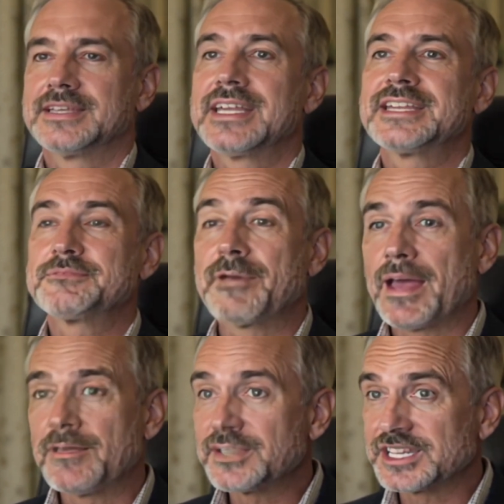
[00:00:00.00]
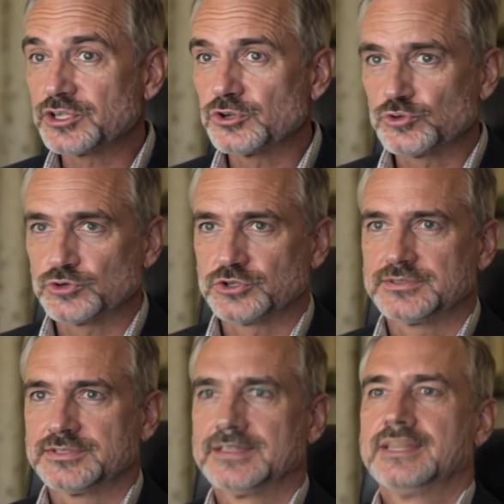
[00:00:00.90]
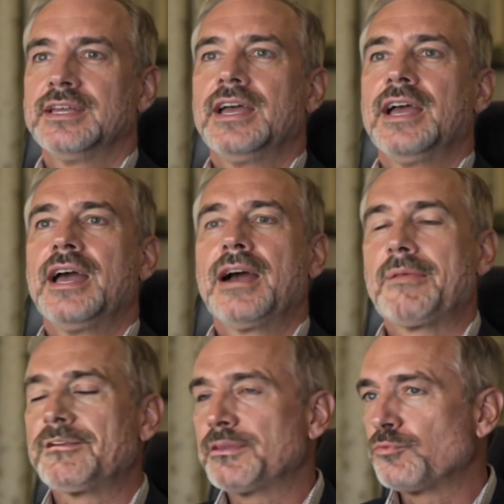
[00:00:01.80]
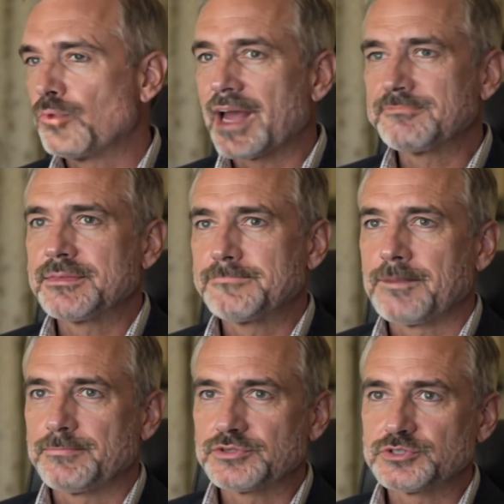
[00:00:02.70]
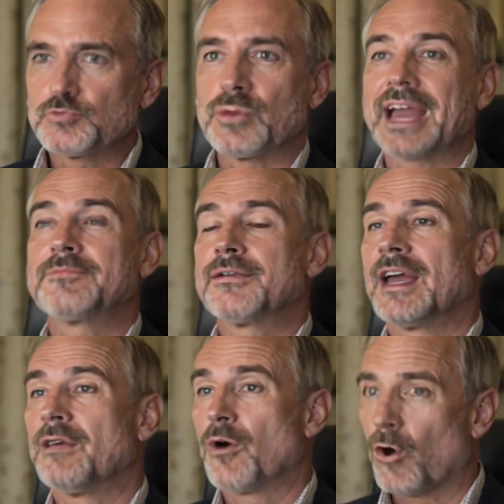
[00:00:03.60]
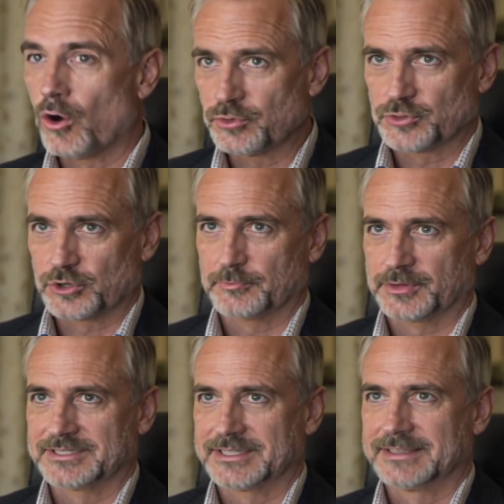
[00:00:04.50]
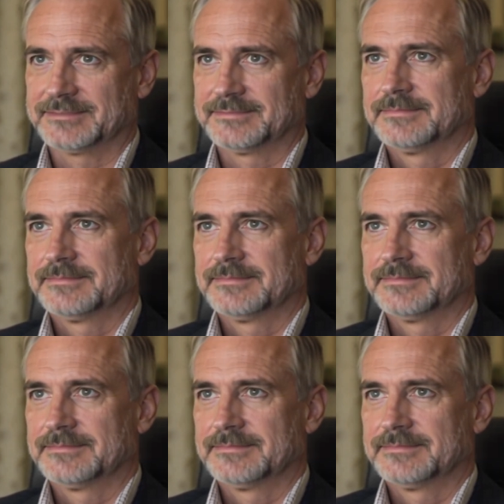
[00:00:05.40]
It's about legal truth, about the right of a people to ratify their own sovereignty.